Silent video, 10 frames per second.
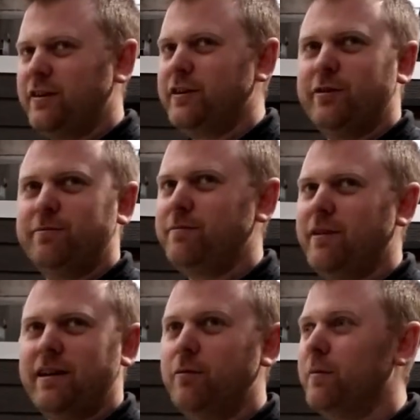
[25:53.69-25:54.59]
They're just going up
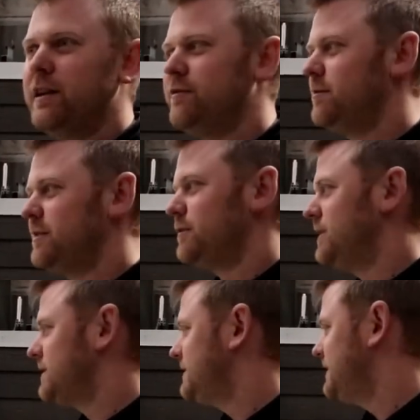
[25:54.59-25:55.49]
like unbelievably
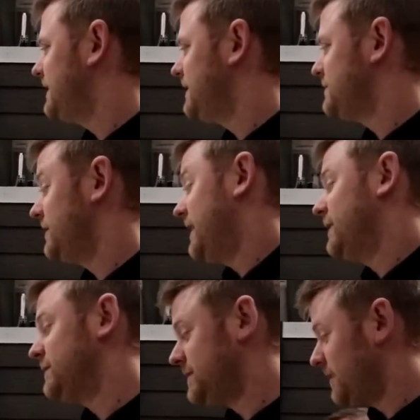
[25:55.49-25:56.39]
quick. So
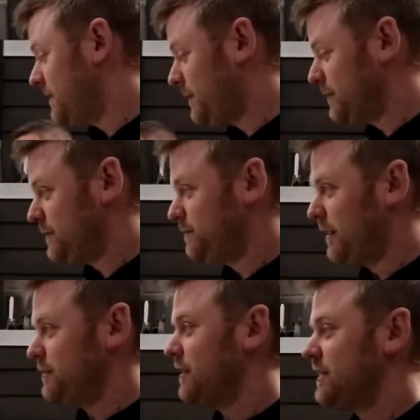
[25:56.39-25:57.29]
yeah, so they're both
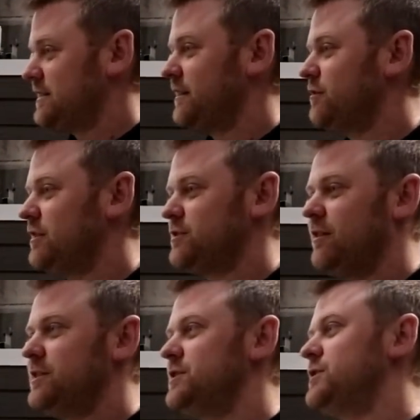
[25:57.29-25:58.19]
kind of standard
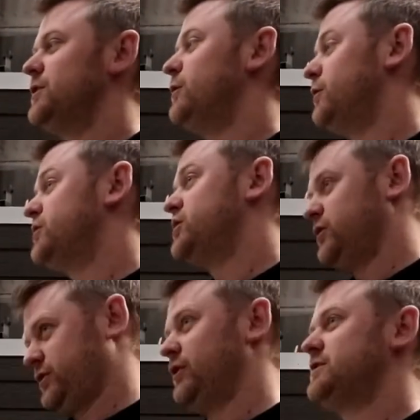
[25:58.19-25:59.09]
restorations. The other one's
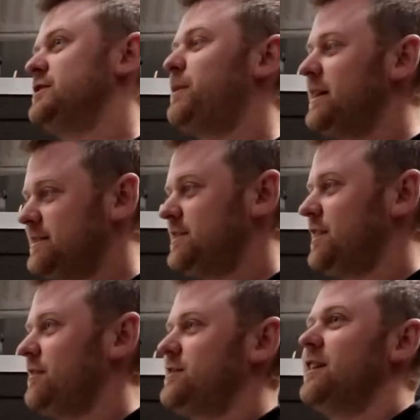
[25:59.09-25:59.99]
just got to the painted
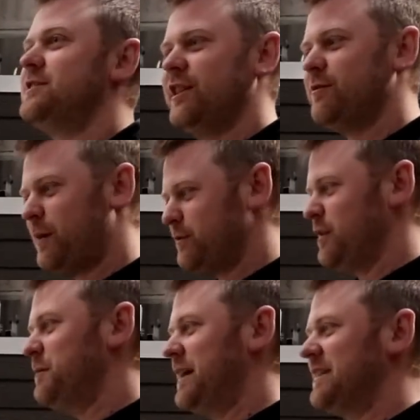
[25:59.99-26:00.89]
shell stage, so they're both
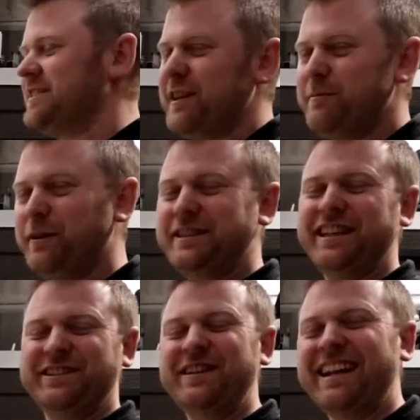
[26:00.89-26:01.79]
at about the same
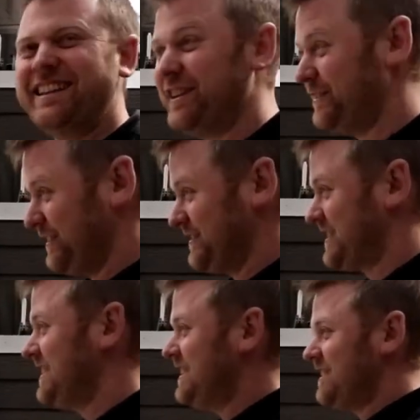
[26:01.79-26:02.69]
point at the minute. The other
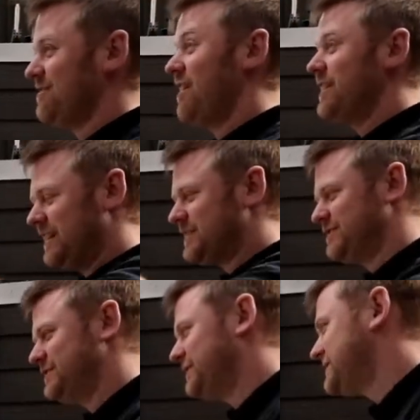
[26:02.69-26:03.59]
one's grey and that's
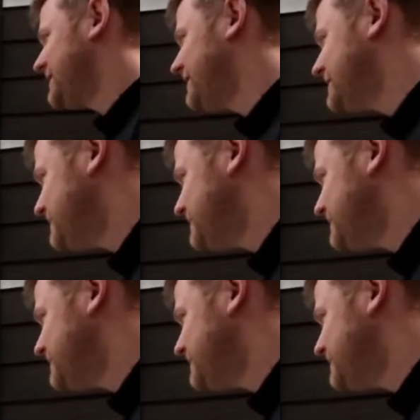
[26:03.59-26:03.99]
through the other side.